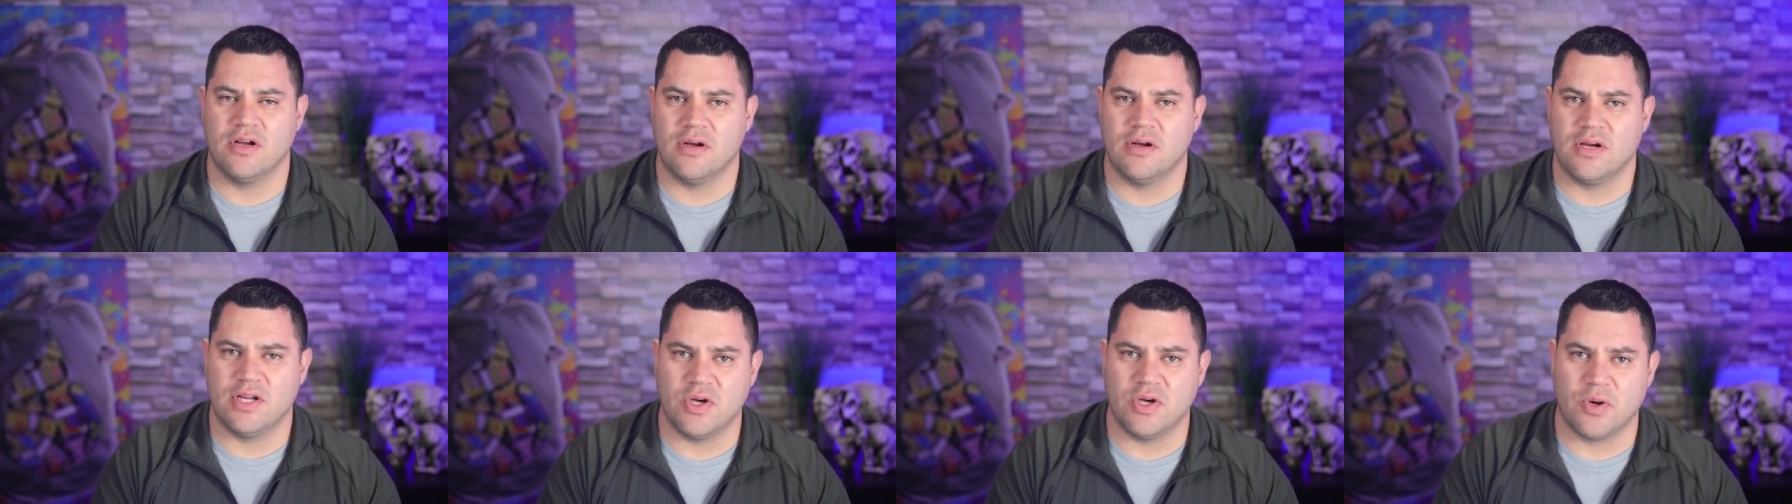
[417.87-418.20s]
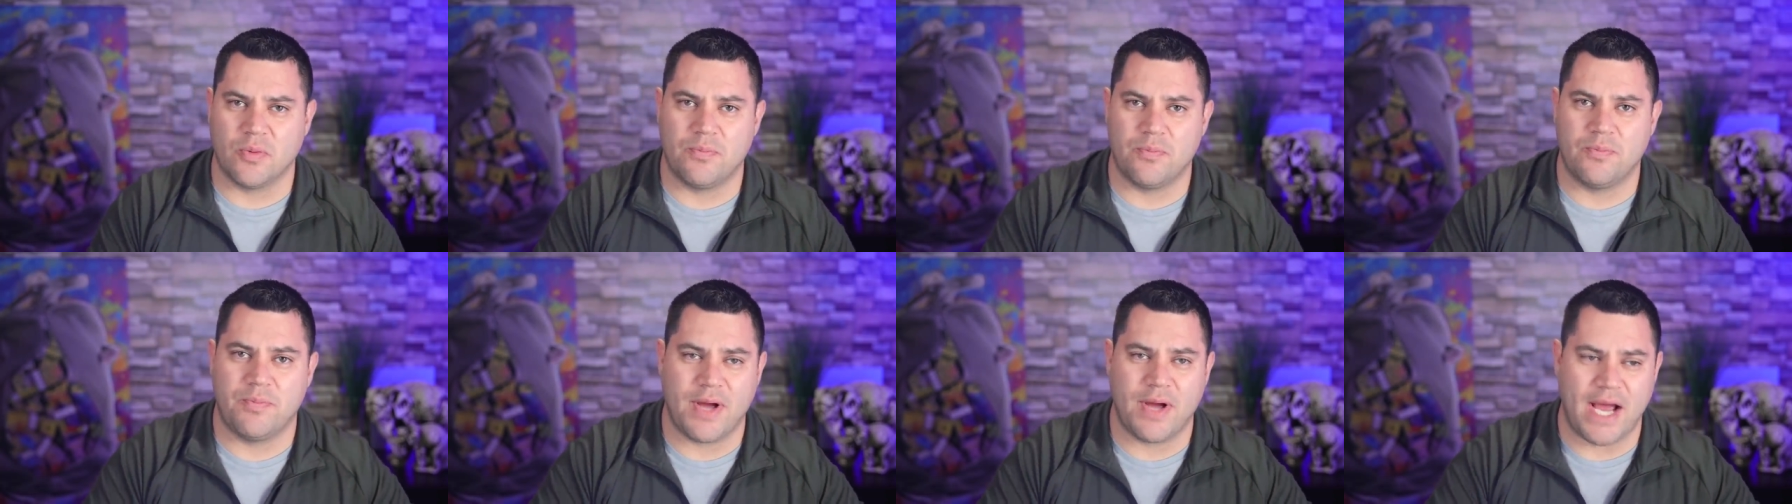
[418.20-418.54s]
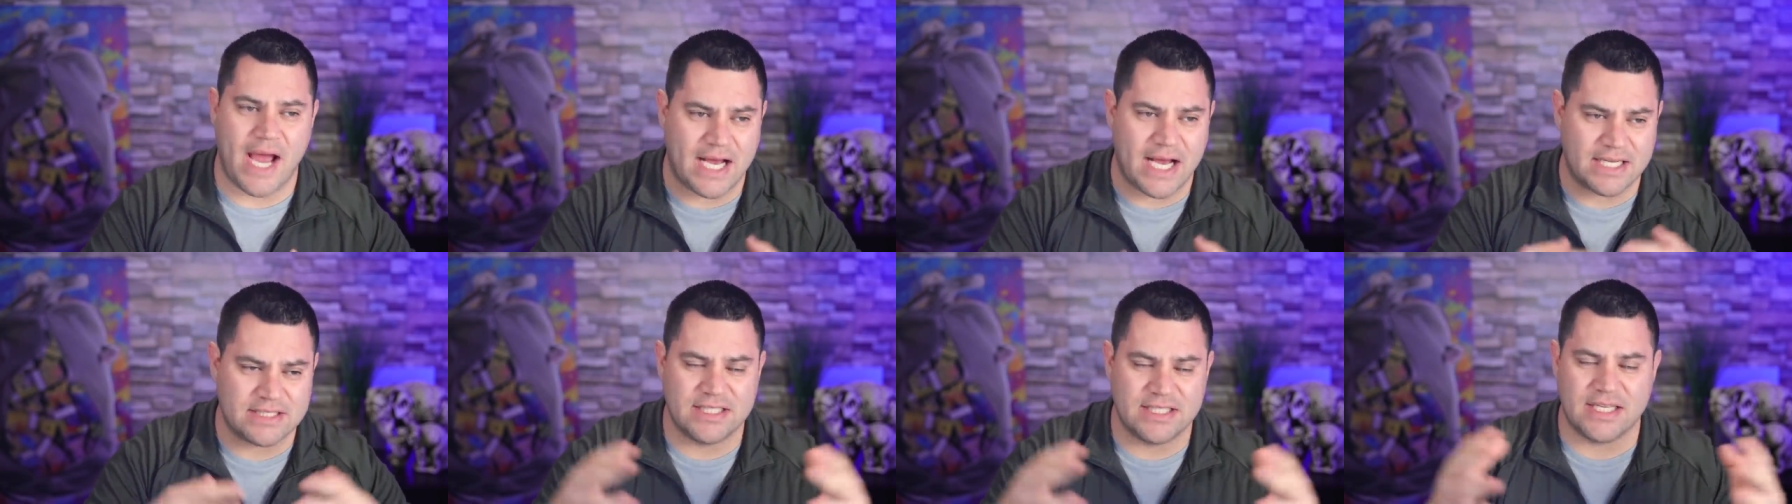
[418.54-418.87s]
you know,
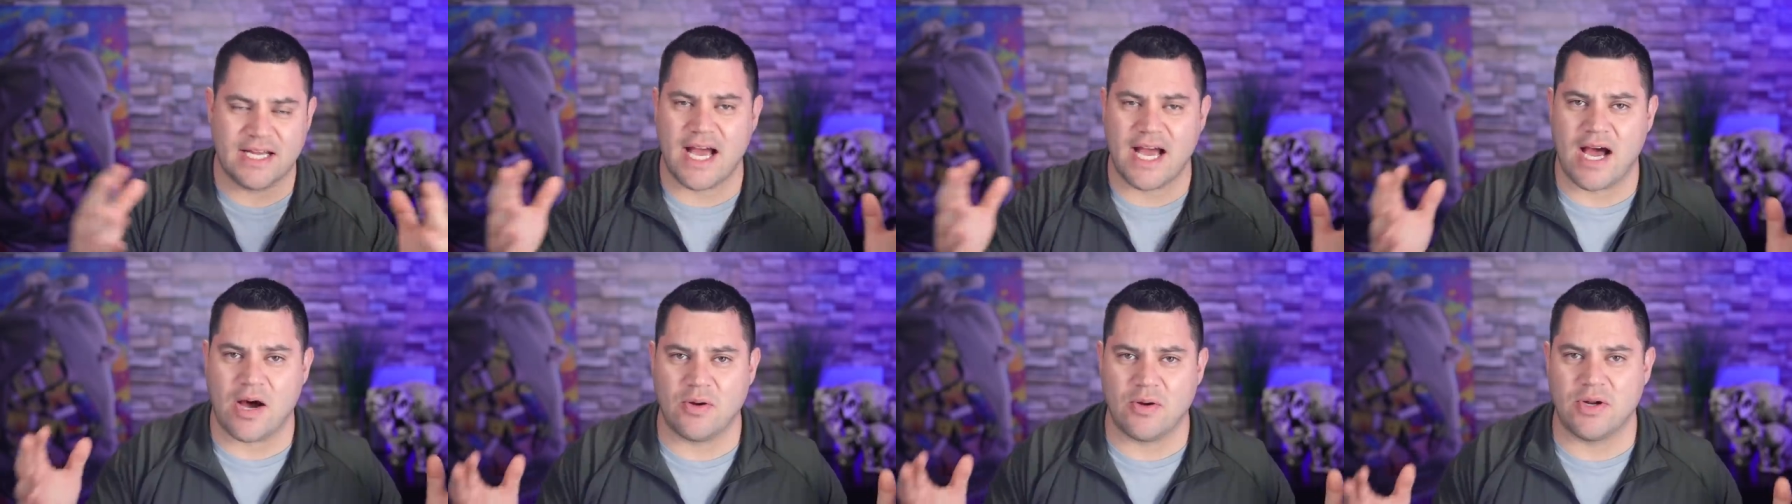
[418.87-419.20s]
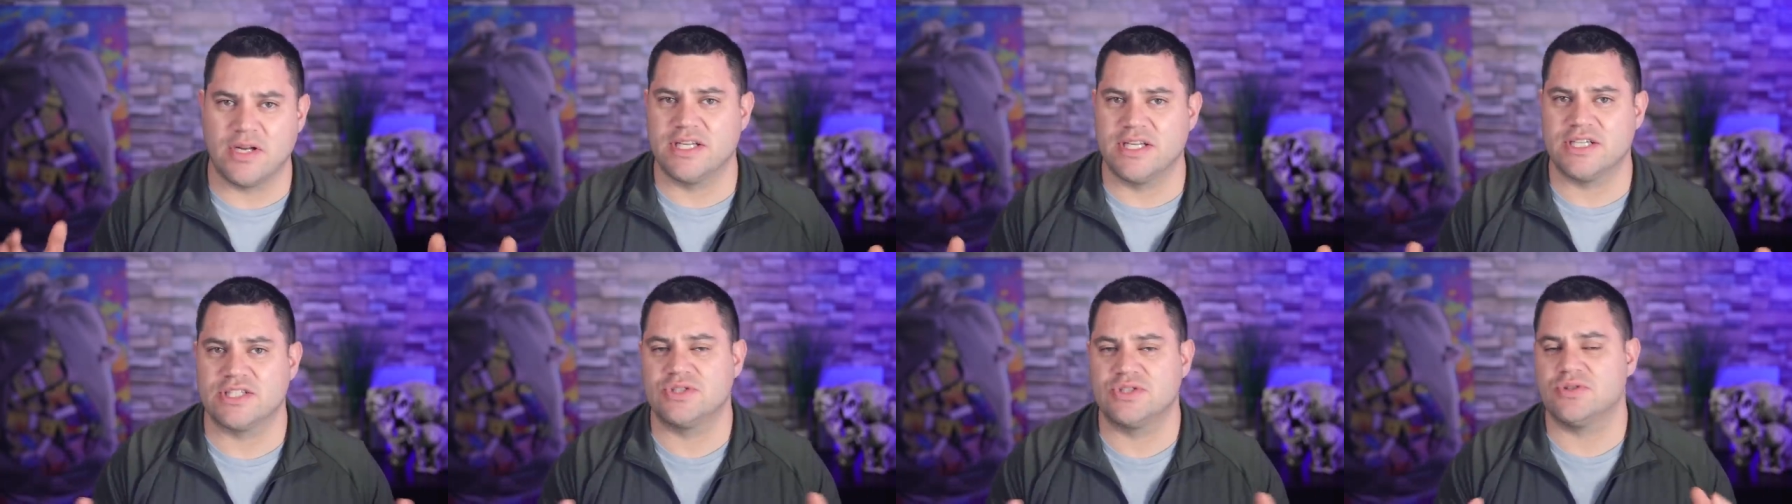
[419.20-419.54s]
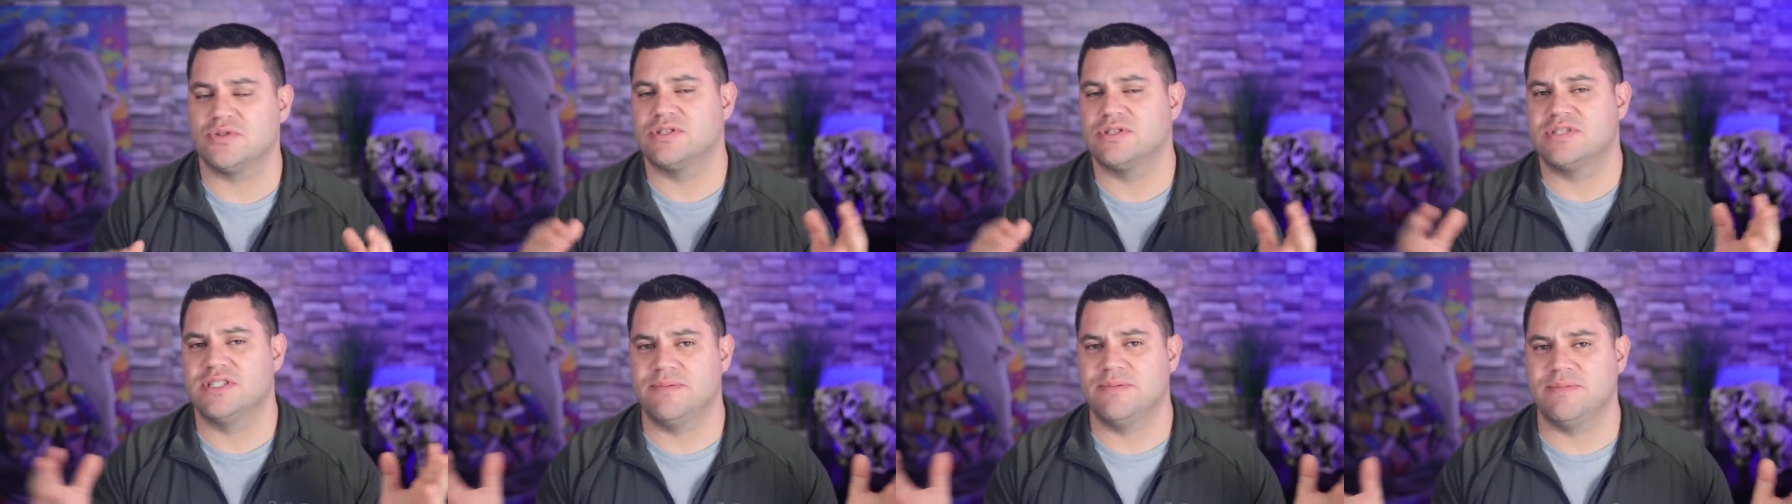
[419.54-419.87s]
passing out additional
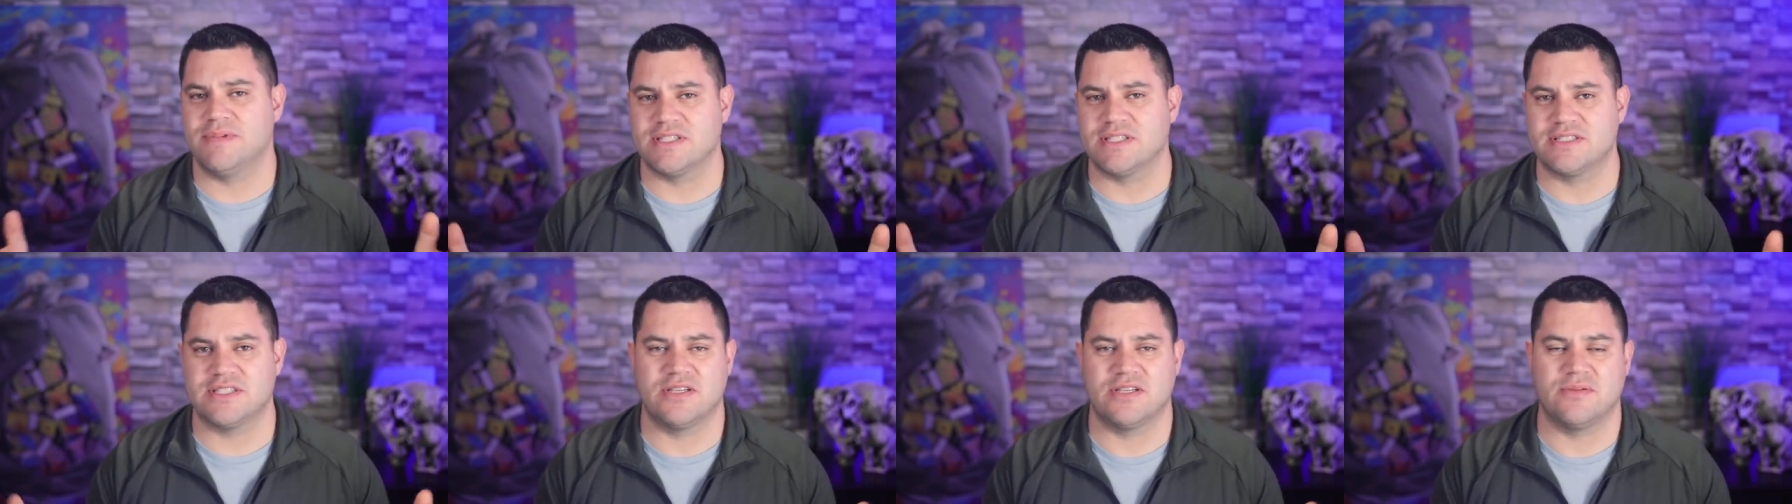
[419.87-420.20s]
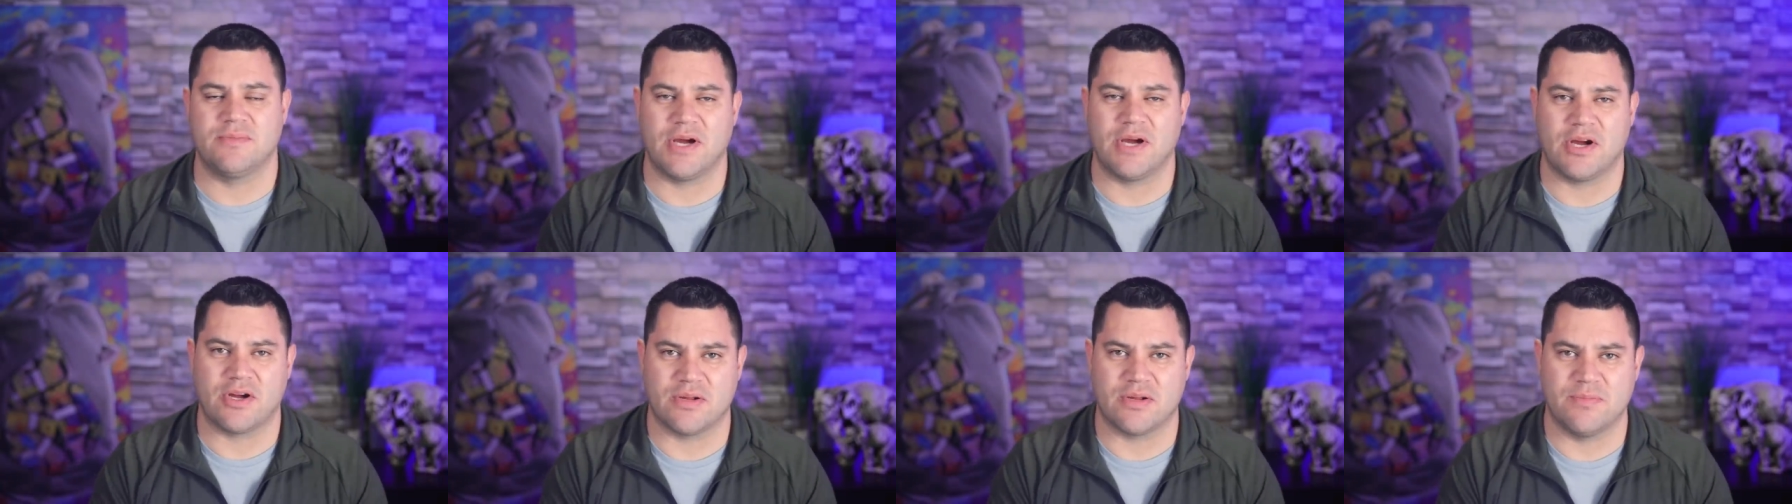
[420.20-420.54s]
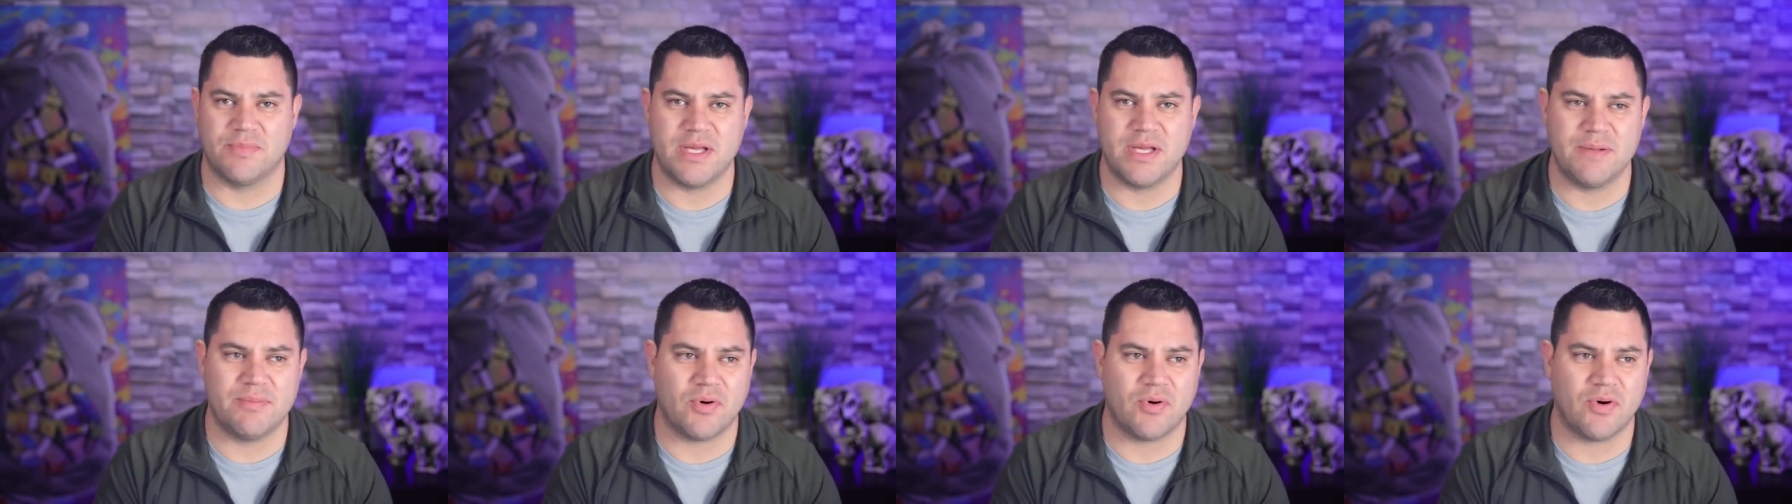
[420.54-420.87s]
stimulus to the American
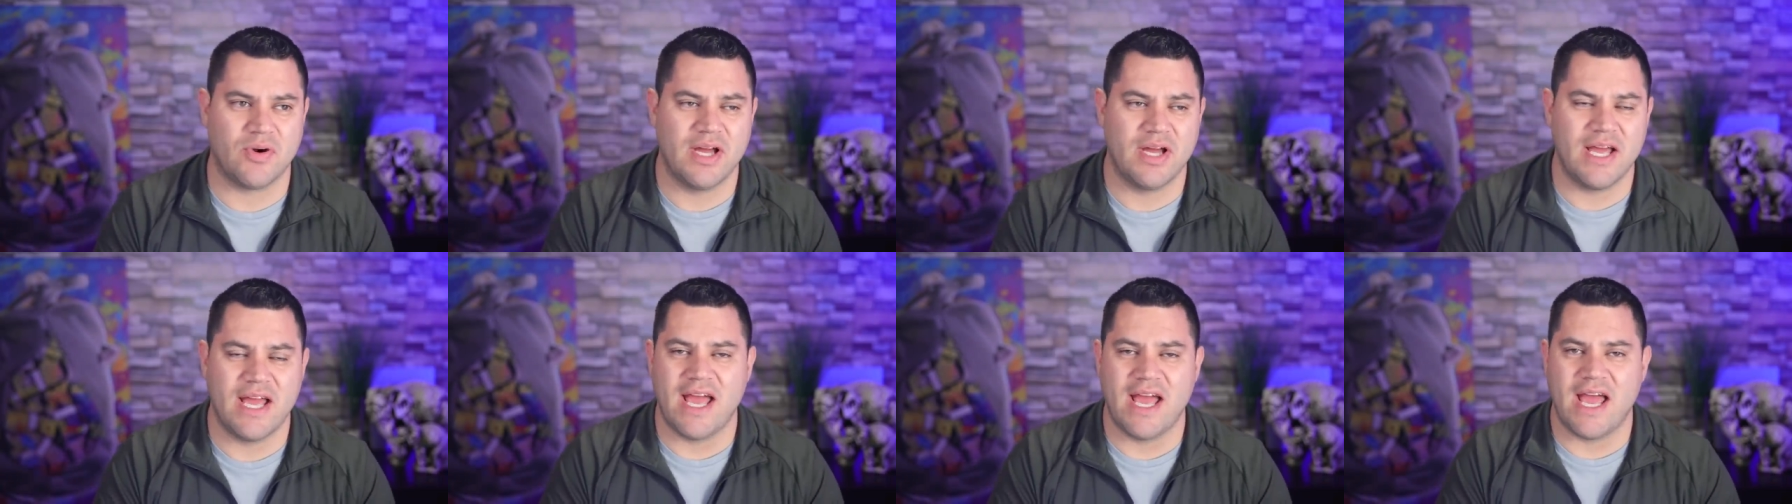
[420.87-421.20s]
people